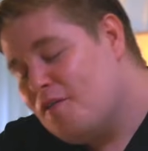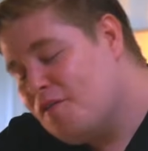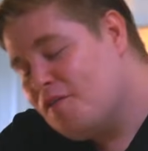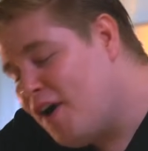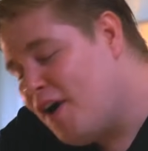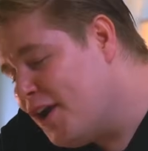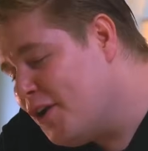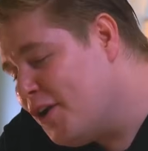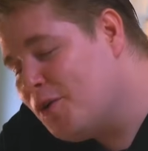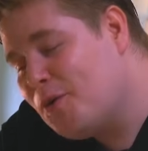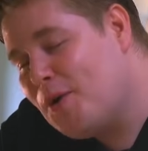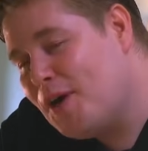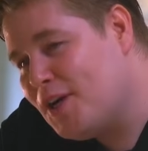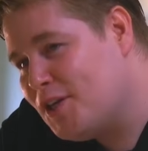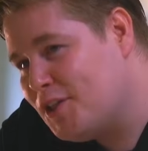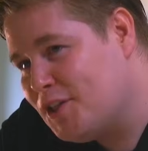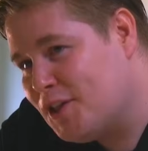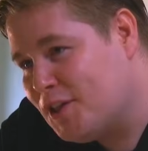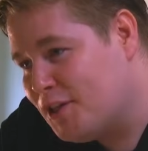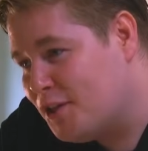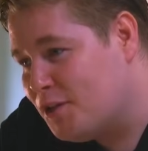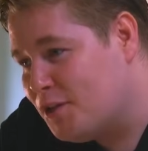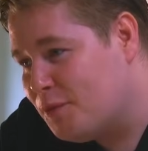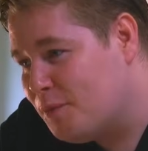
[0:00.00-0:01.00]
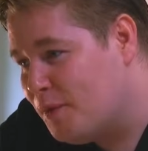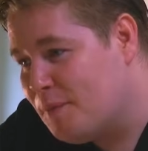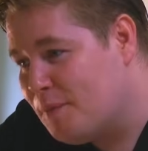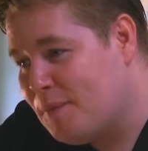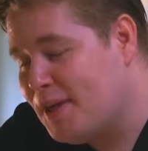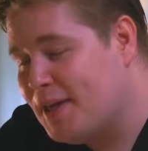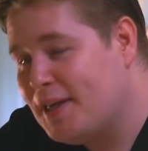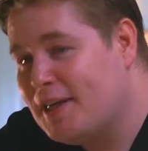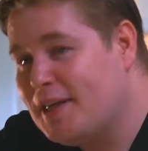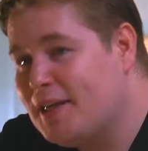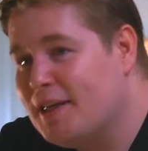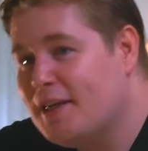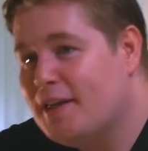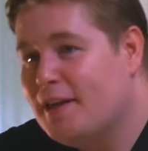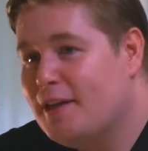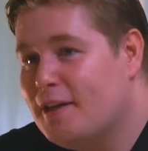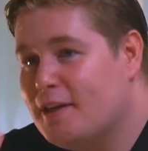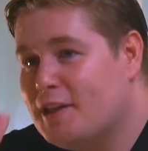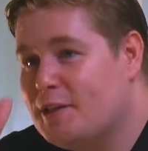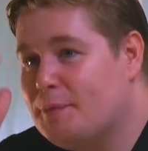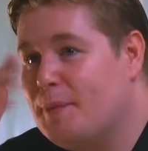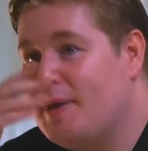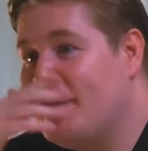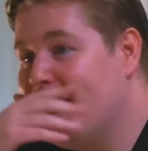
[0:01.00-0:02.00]
Final question, because we've been
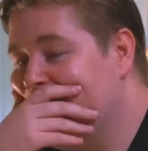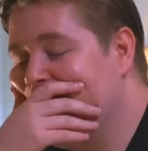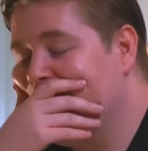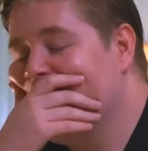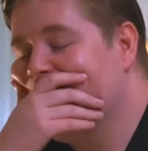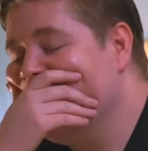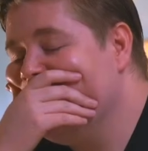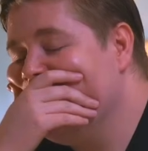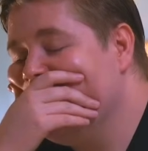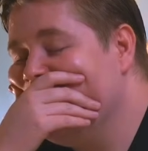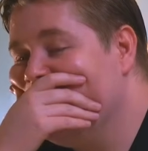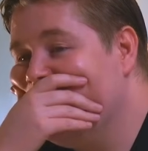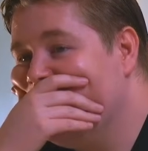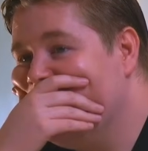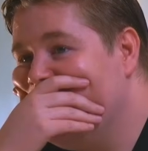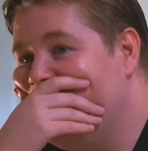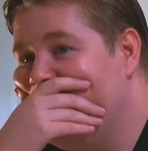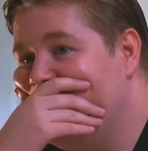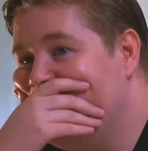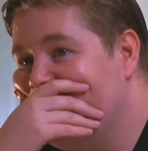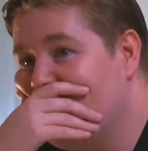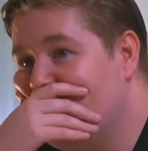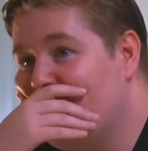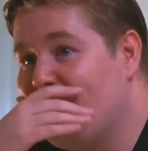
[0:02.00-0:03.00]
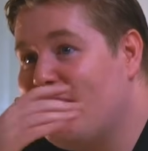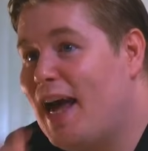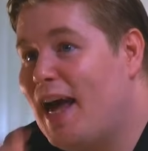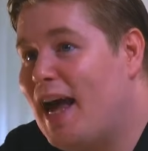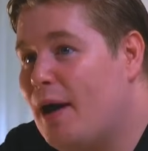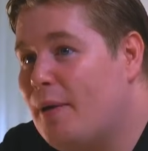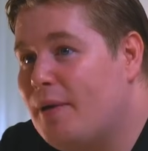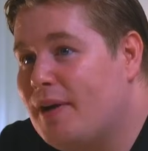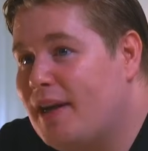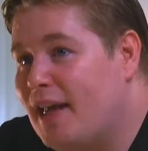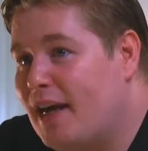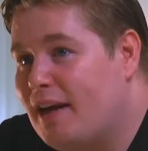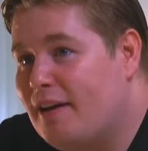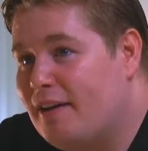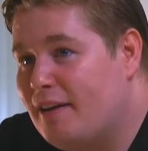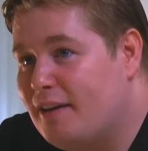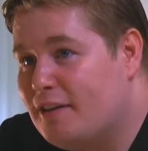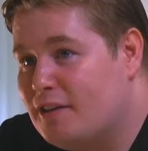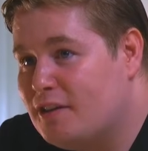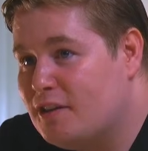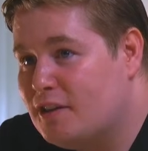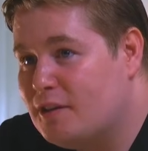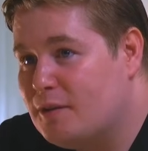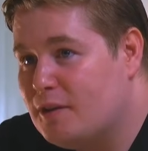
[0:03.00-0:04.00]
speaking for an hour now
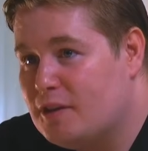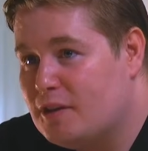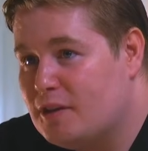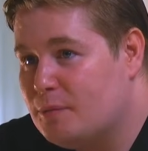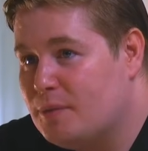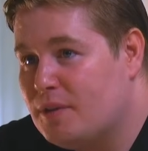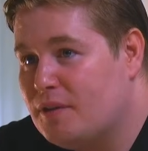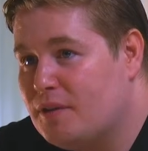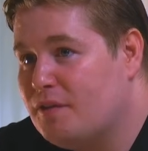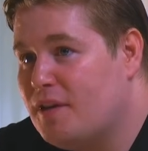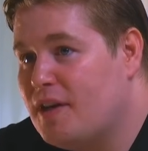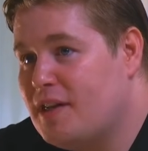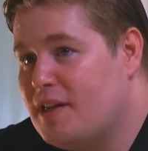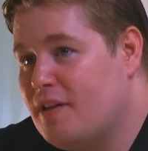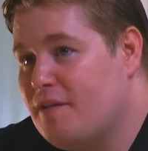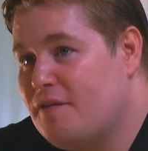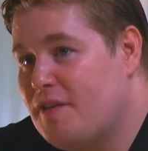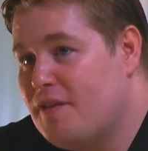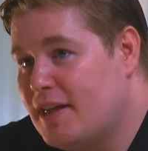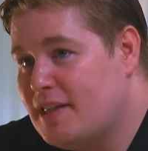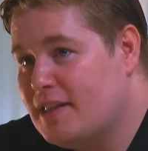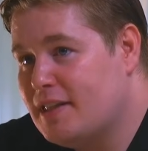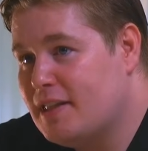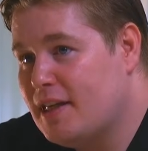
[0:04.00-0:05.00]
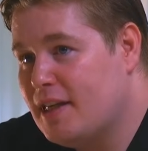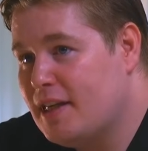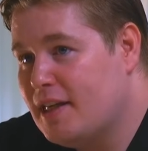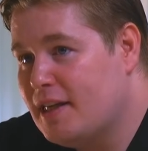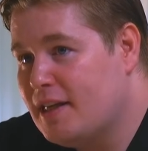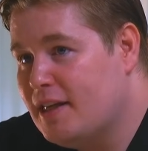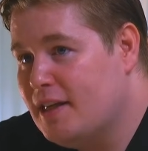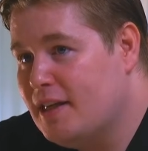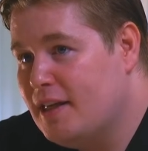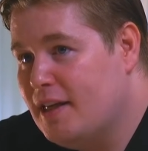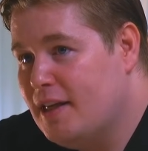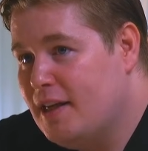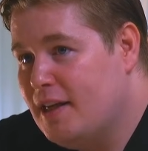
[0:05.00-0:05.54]
and it's just been fascinating.